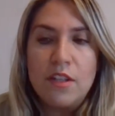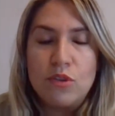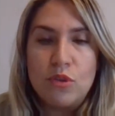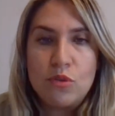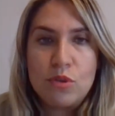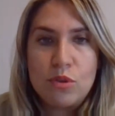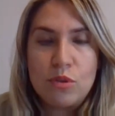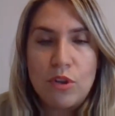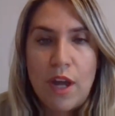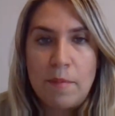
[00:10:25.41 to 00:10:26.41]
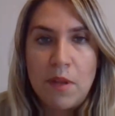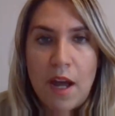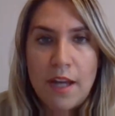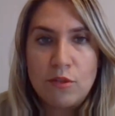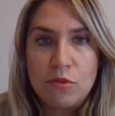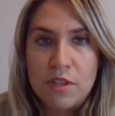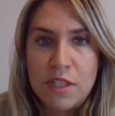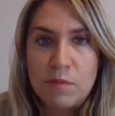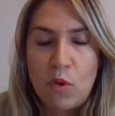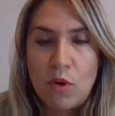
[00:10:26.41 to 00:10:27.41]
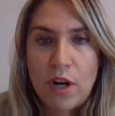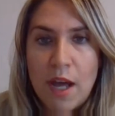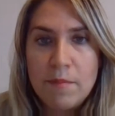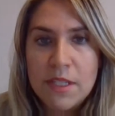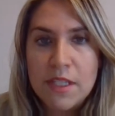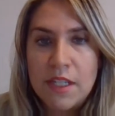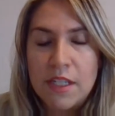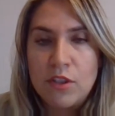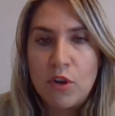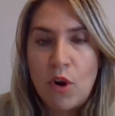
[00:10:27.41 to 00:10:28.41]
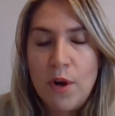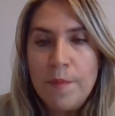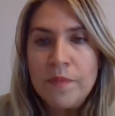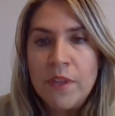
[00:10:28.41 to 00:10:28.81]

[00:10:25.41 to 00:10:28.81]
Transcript: choose to apply to these programs in your